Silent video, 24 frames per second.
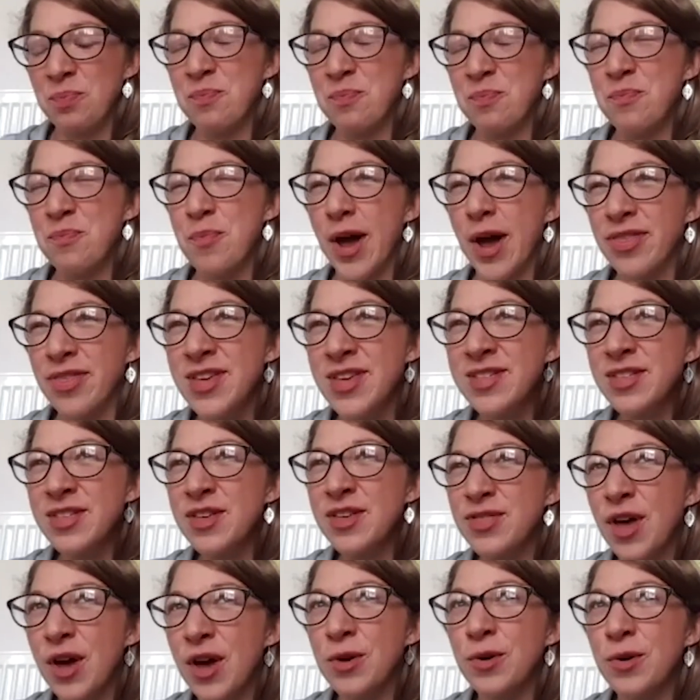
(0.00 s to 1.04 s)
But I think
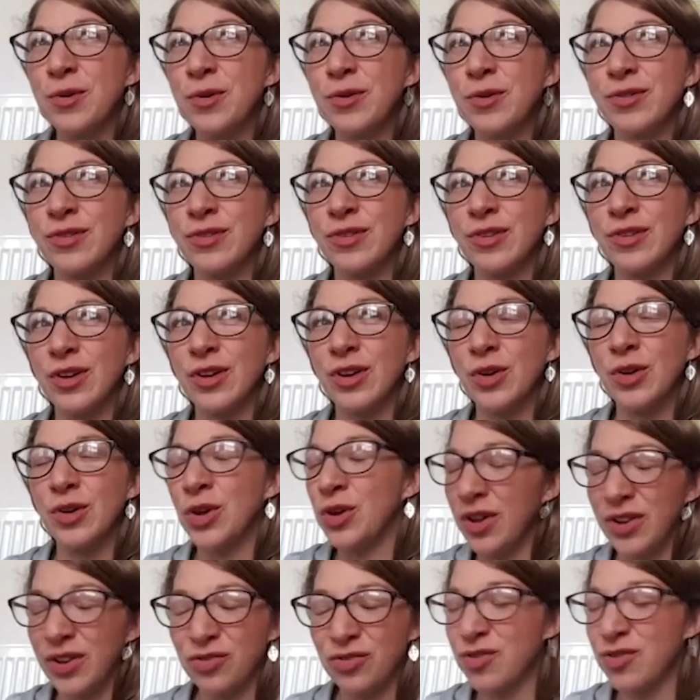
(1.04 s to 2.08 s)
that
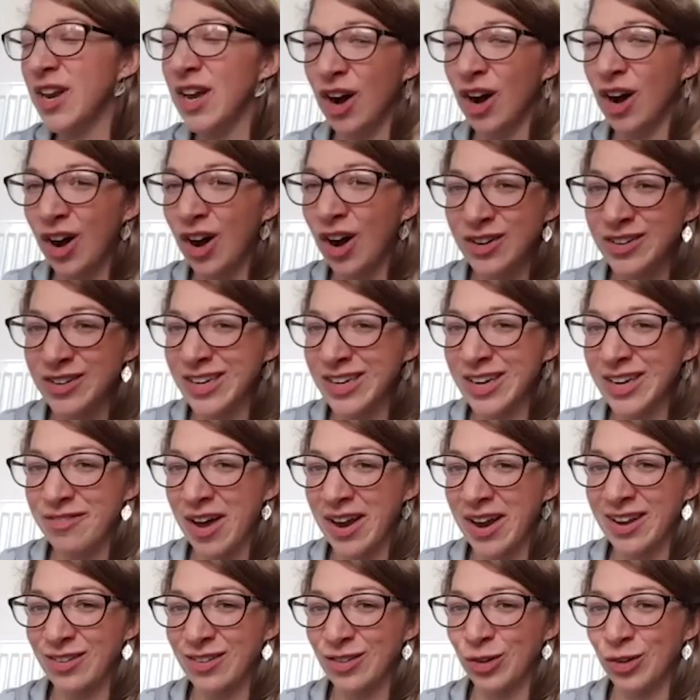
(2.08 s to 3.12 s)
it's really hard to give
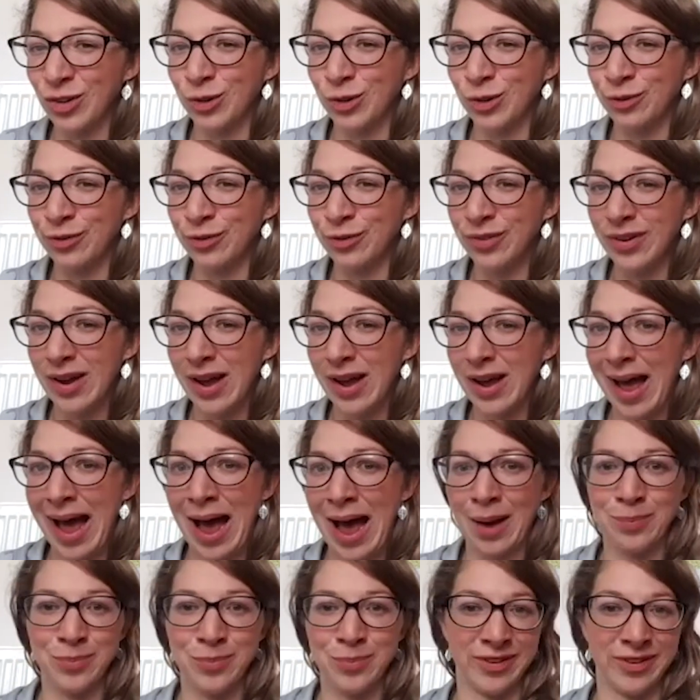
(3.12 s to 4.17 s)
any sort of
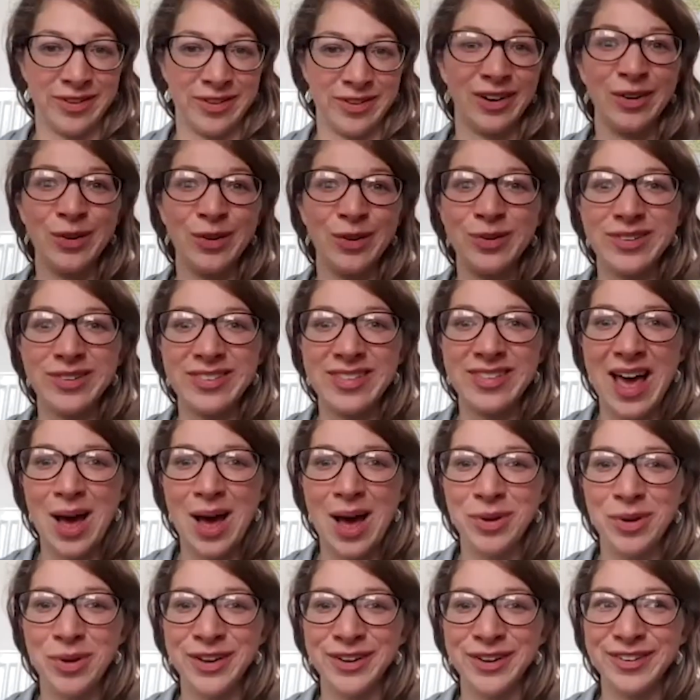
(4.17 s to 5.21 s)
absolutes there,
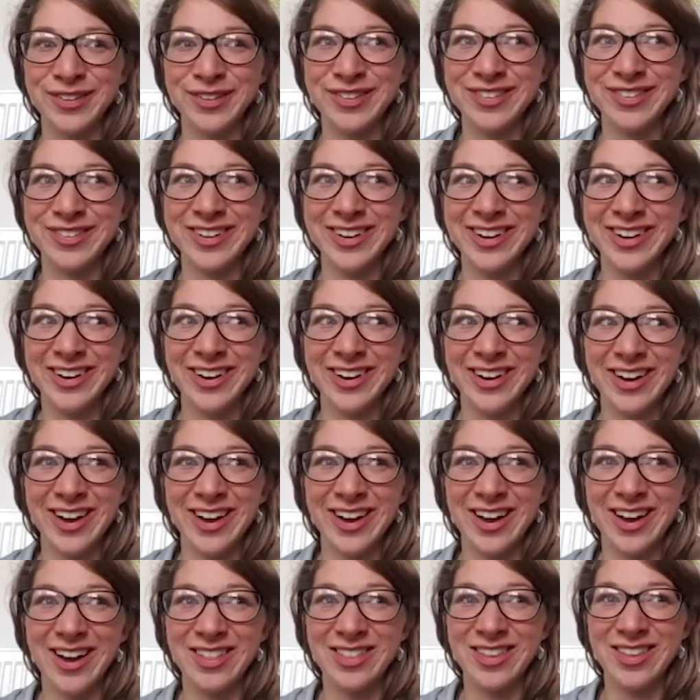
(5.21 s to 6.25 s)
because
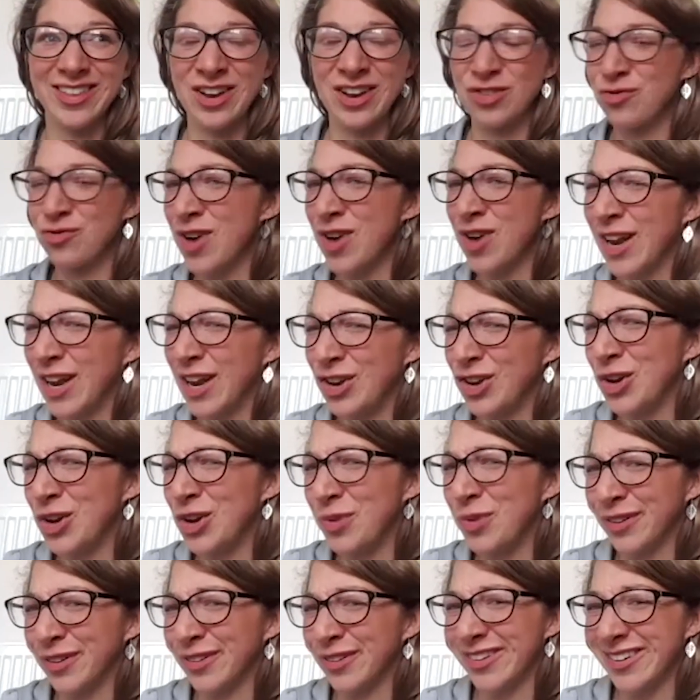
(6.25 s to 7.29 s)
it's really
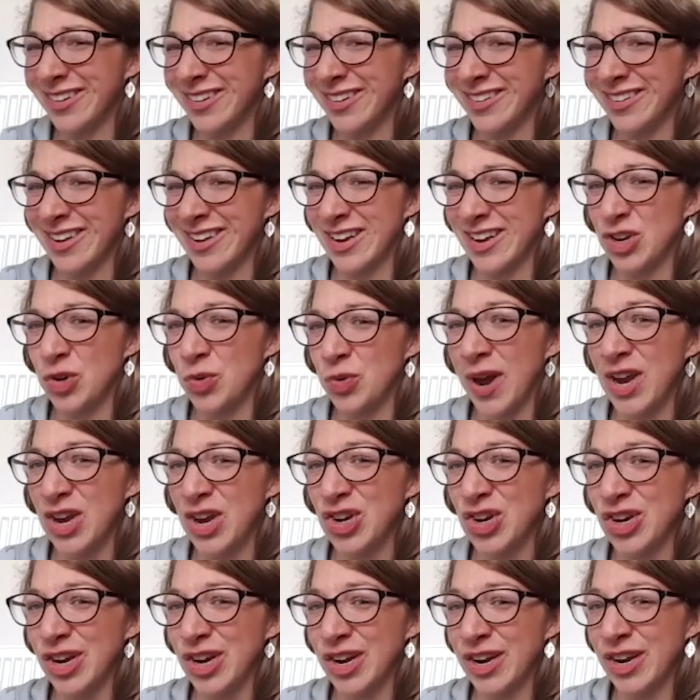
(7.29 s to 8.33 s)
nuanced
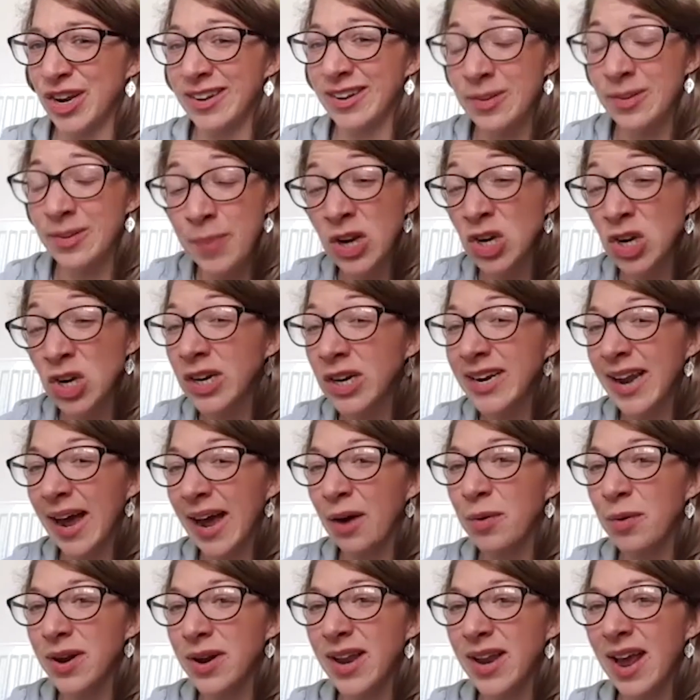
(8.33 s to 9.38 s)
situation, especially
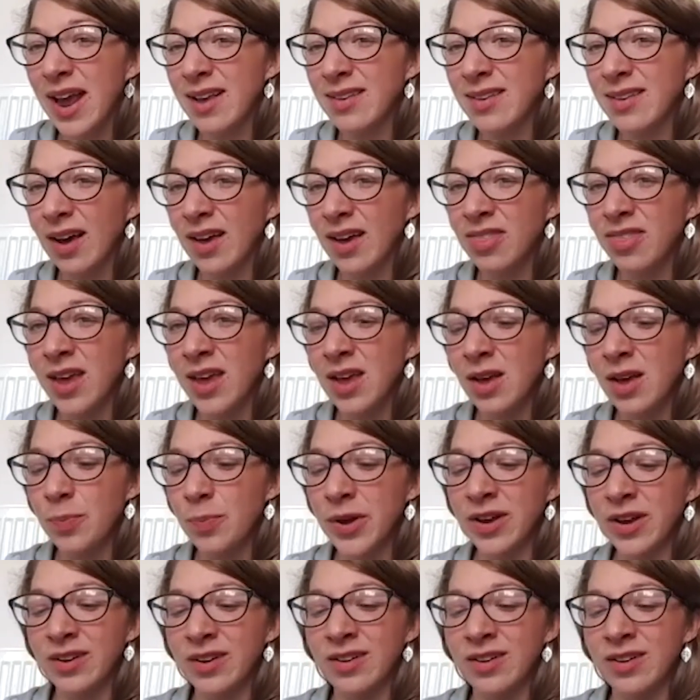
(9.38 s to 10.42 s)
nowadays, I think,
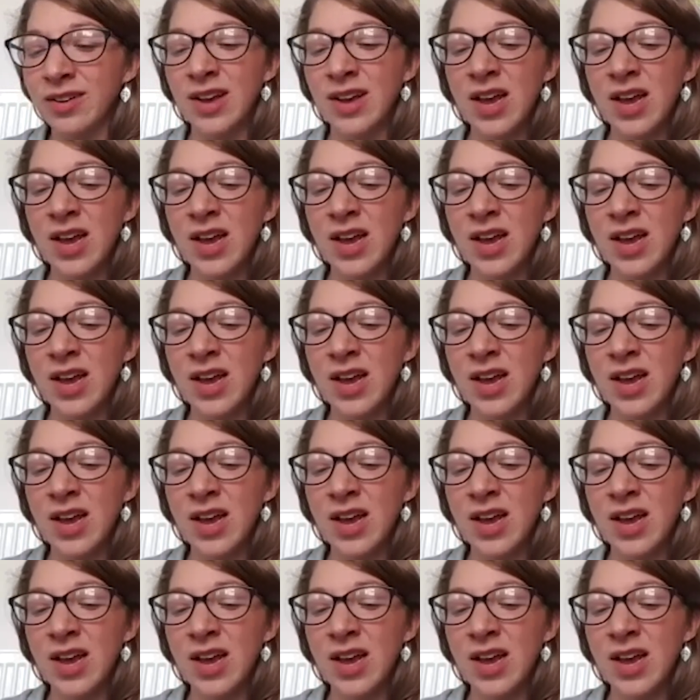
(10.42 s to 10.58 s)
because,